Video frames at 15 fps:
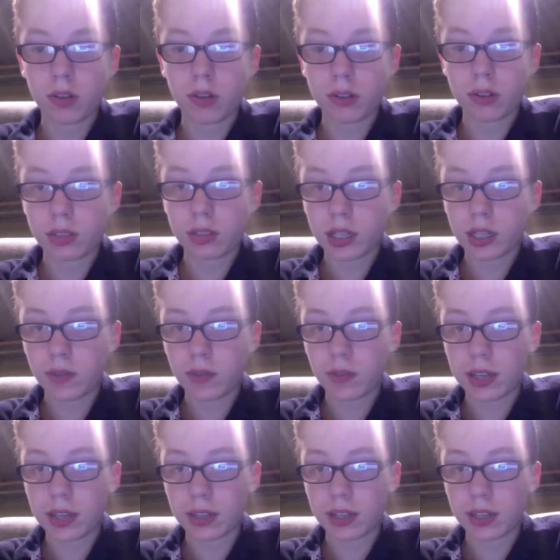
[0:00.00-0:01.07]
Six Flags
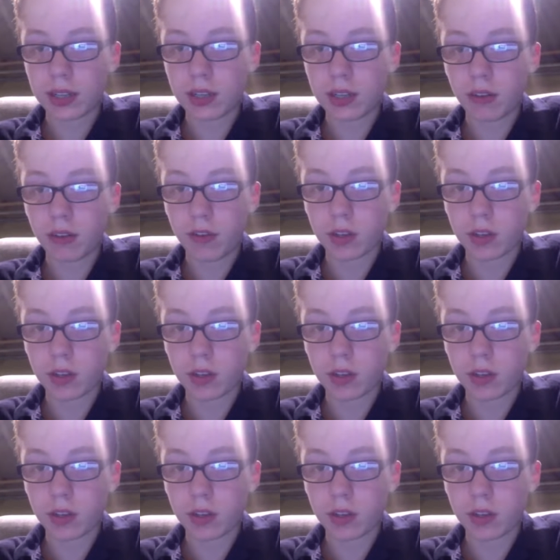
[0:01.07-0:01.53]
and Cedar Fair